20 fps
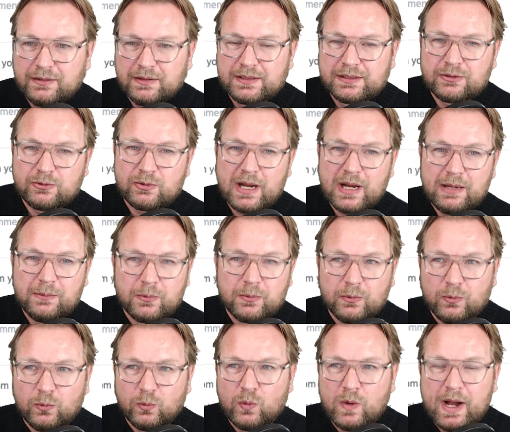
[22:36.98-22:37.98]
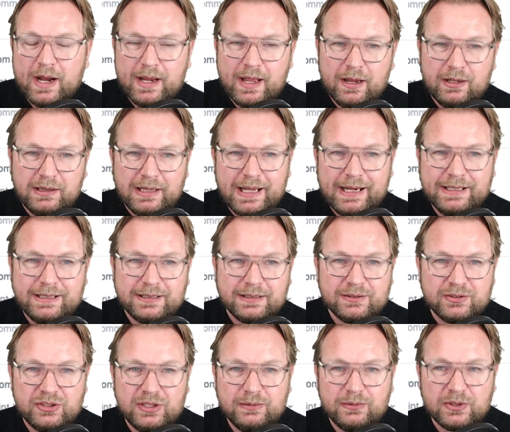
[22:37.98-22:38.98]
describe why I
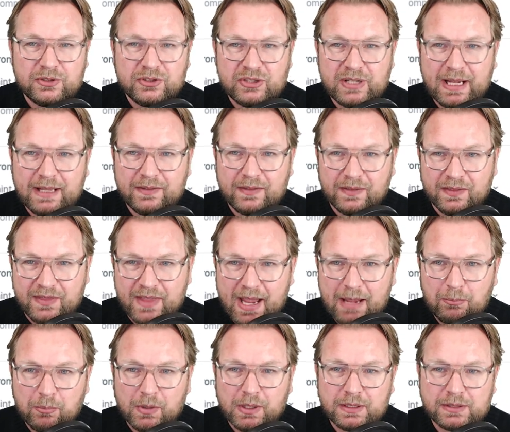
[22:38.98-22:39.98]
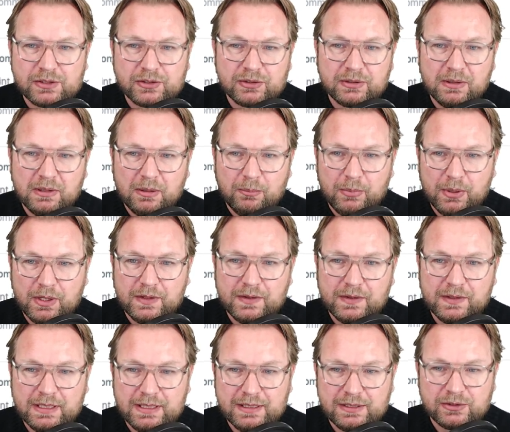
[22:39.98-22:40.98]
like JivoChat that much,
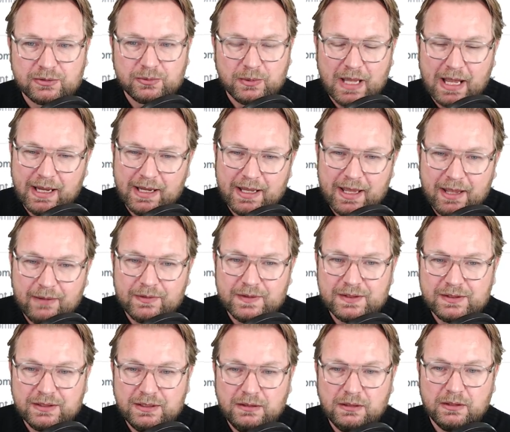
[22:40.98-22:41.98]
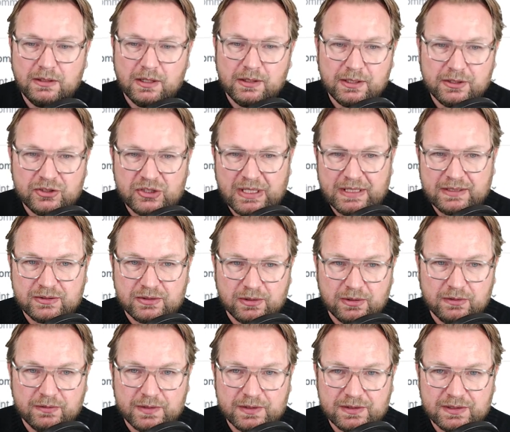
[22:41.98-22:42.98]
but I haven't seen another chat
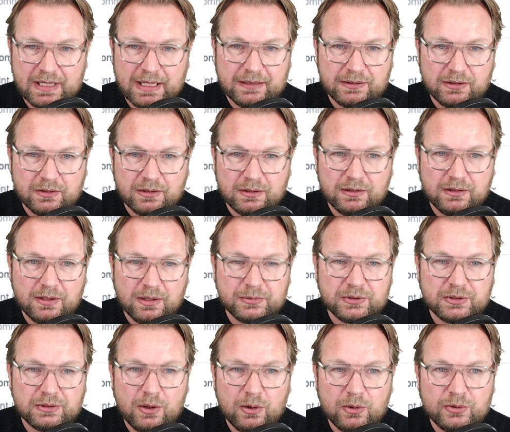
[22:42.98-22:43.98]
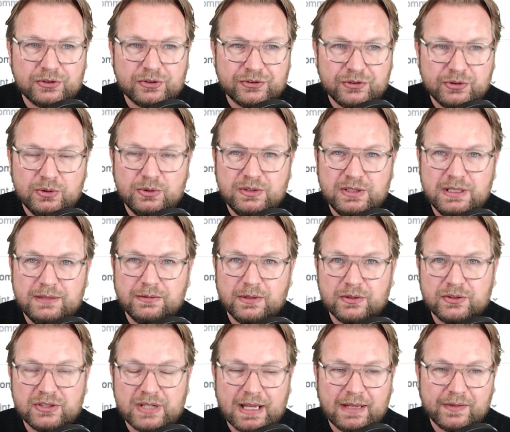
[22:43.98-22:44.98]
service that comes close to
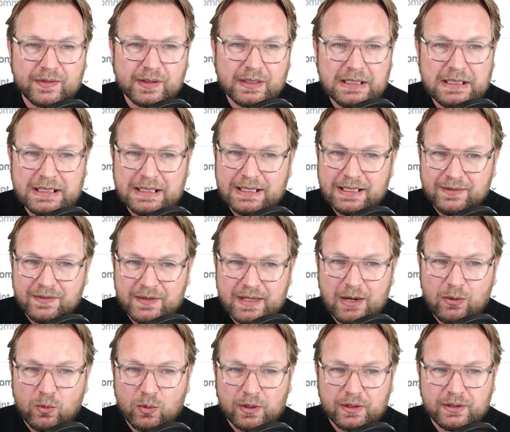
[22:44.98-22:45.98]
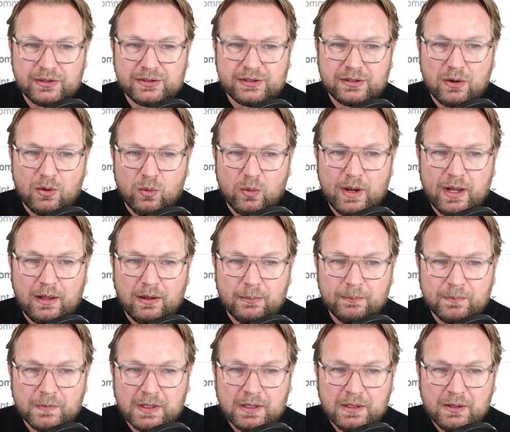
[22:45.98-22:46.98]
JivoChat that works so well.
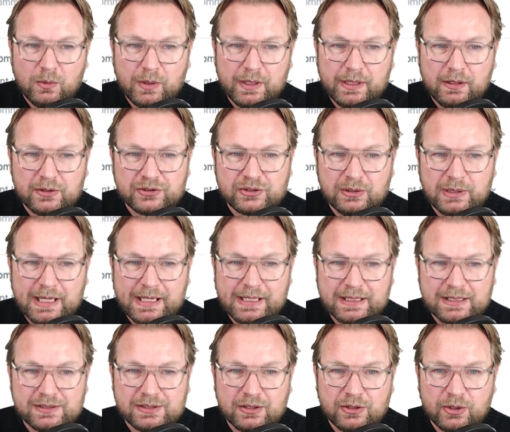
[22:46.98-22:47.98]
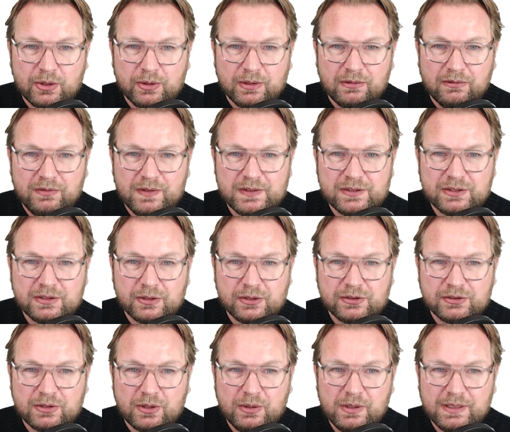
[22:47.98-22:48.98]
What I also like is the current
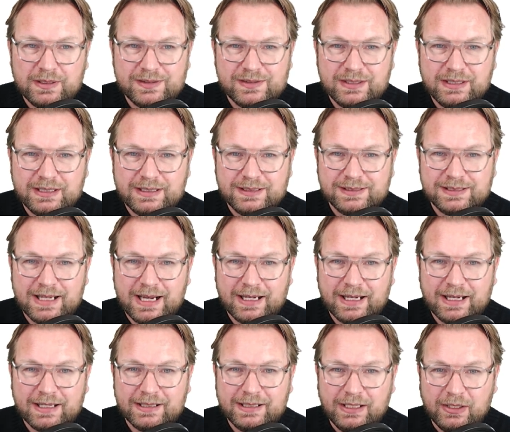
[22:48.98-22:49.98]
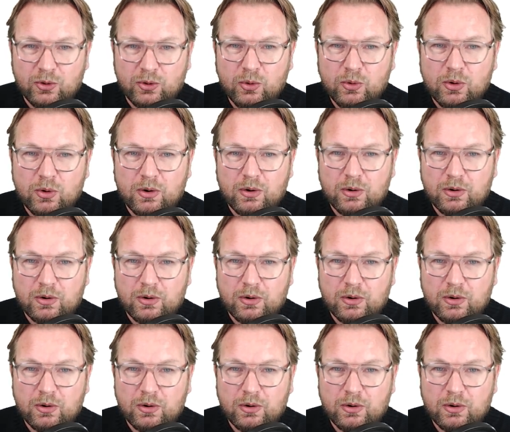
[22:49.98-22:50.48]
visitors, so you can see exactly who